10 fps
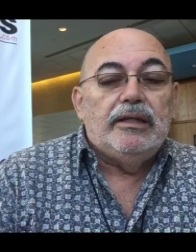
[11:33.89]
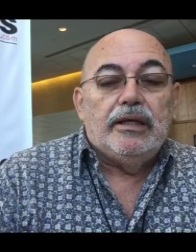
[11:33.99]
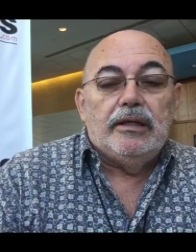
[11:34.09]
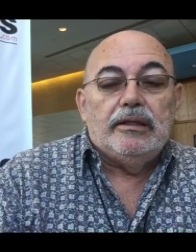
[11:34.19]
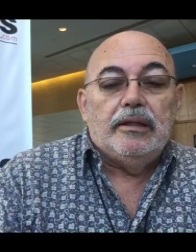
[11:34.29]

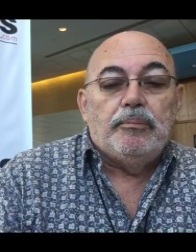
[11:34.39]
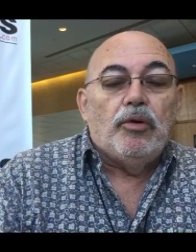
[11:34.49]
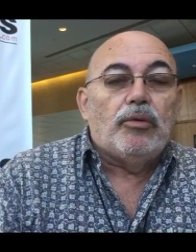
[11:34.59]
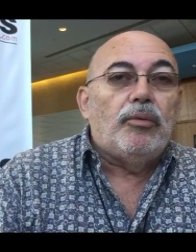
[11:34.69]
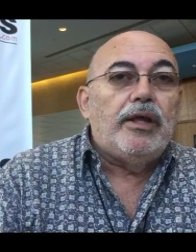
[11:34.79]
the, the
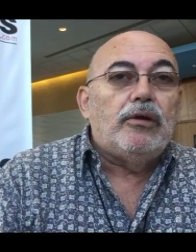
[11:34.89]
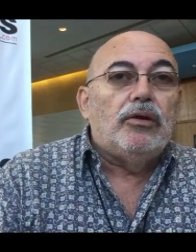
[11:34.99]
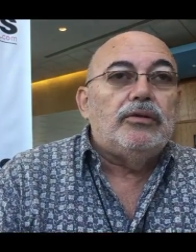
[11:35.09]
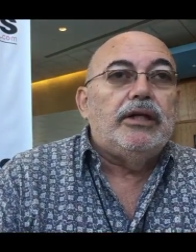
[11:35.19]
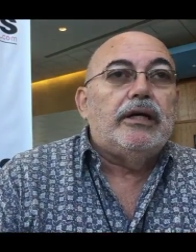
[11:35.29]
Puerto
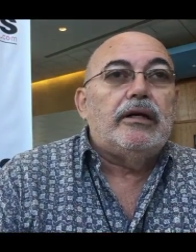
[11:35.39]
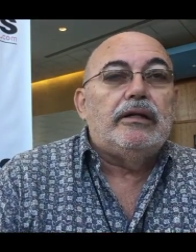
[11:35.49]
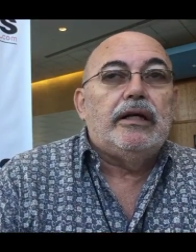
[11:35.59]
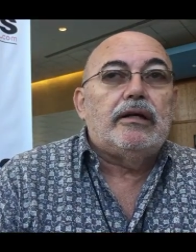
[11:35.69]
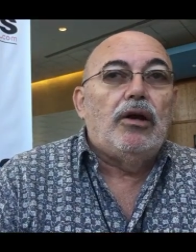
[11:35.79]
Rico the,
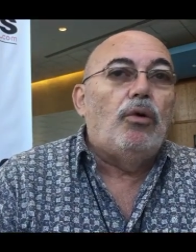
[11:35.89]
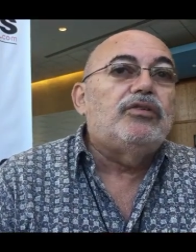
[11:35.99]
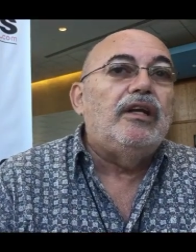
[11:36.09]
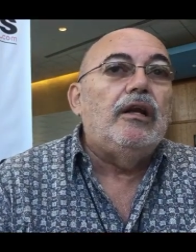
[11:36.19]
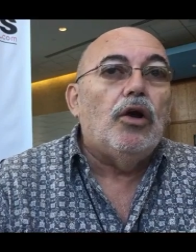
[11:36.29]
the
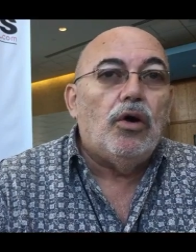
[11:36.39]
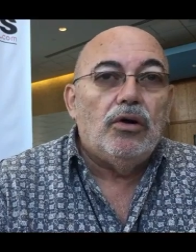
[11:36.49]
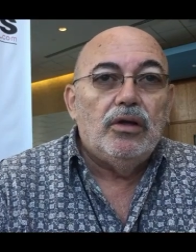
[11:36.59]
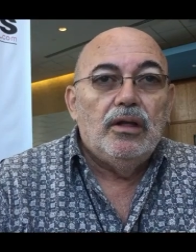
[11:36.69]
closing law